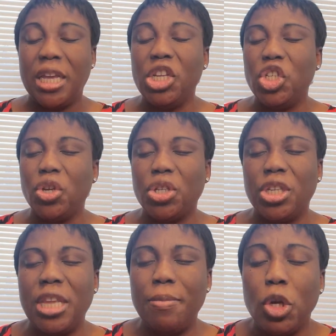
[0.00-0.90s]
In
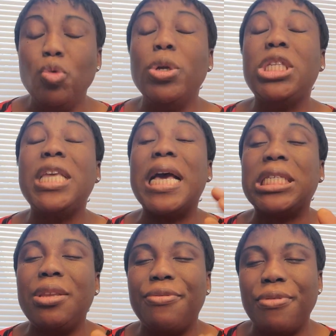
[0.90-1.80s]
Jesus' name. You will
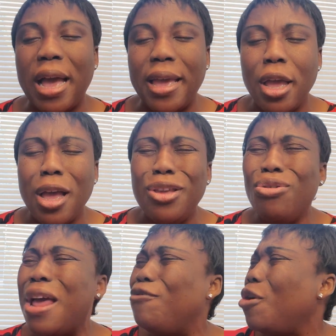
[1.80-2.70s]
testify.
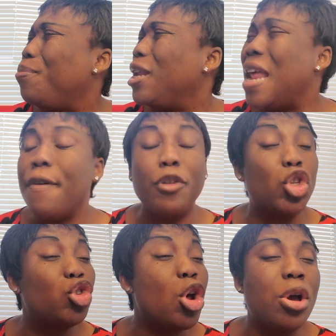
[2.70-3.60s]
Your life will not be a life of
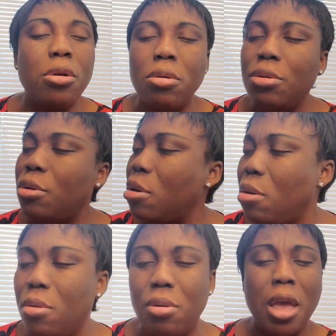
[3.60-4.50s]
struggle.
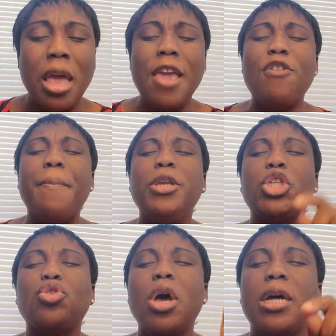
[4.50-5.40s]
No. If you have
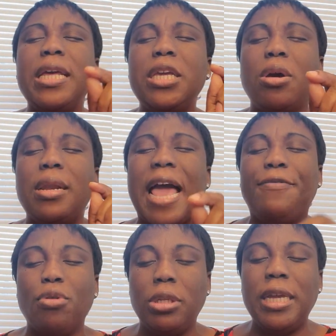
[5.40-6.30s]
been struggling in your
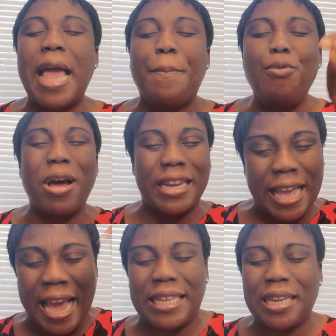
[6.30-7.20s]
life today, I put
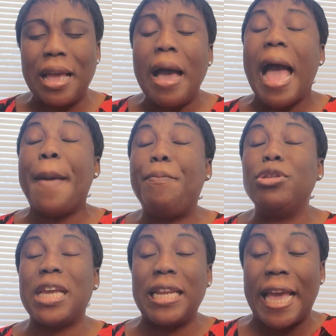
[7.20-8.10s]

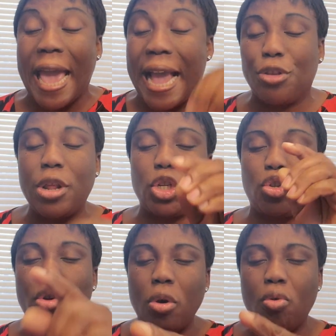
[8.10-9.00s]
an end to the
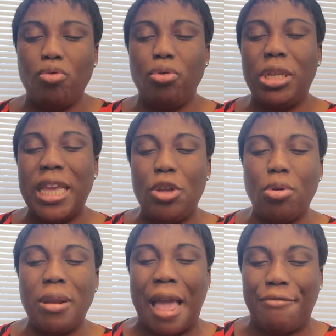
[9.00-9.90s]
struggle today in
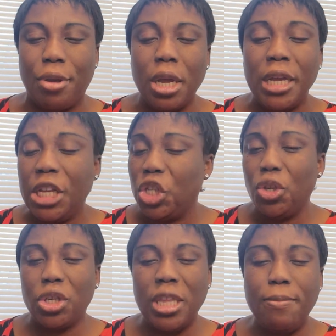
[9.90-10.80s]
your life. In
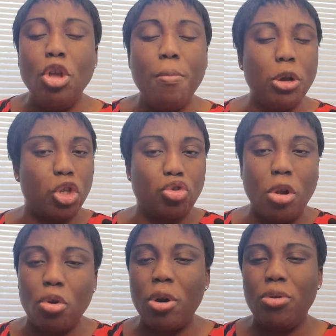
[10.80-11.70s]
Jesus' name. No more
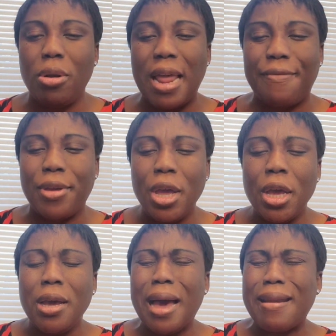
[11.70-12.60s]
struggle in your life.
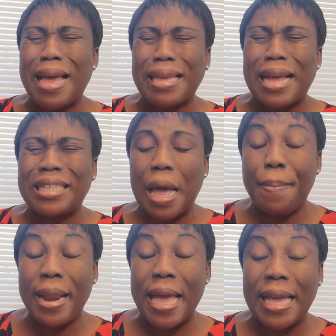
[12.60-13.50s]
Arakata
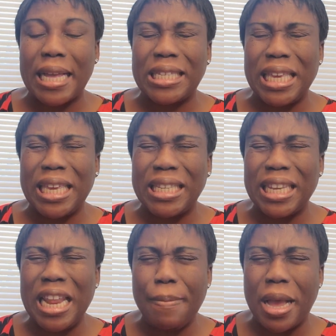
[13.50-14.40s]
baraka
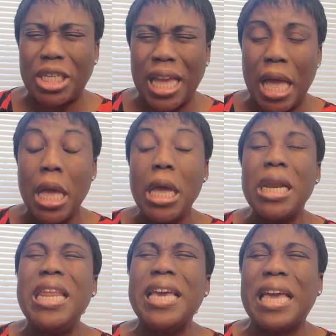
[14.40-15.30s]
seketele baska.
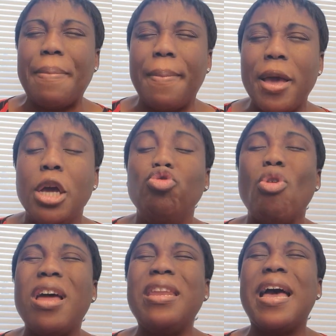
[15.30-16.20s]
Lika baba.
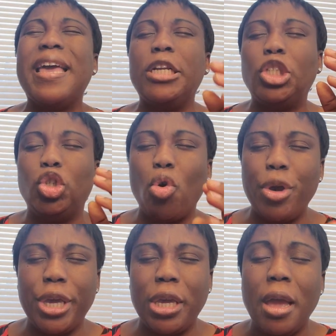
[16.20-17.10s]
You are now
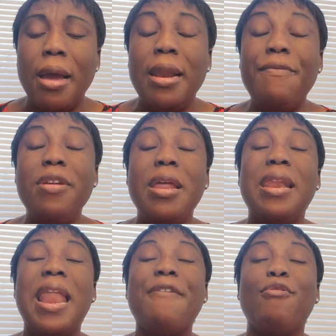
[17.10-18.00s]
enjoying living a
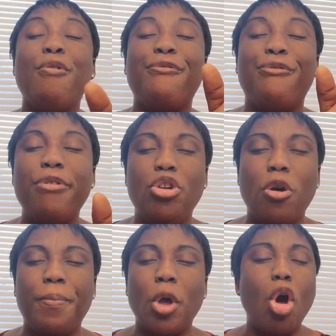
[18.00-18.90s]
life of
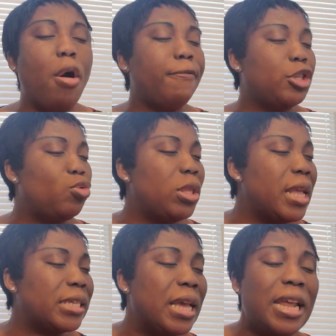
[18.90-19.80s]
freedom, of
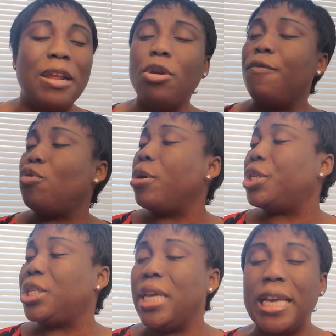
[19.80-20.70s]
sweetness. The word of
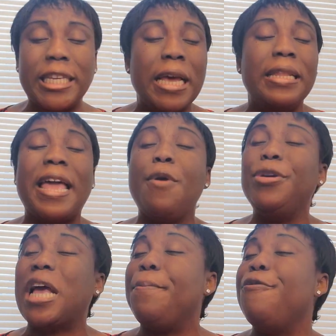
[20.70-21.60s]
God says that you
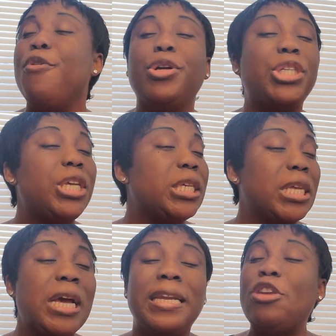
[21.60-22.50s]
wish above all
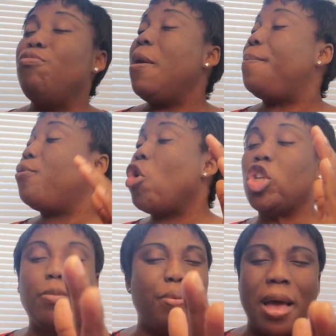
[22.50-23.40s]
things that you may
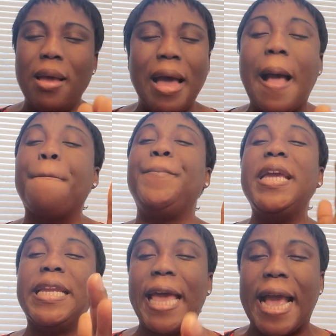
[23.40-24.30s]
prosper and
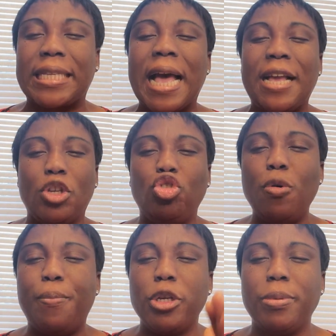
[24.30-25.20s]
be in health and your
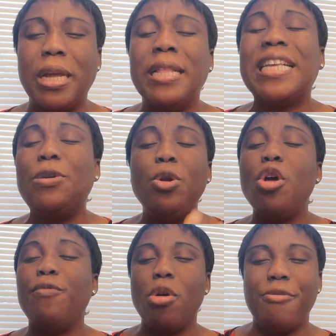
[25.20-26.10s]
soul prosper. That's the
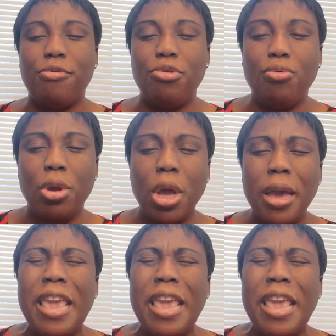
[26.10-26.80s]
will of God for you.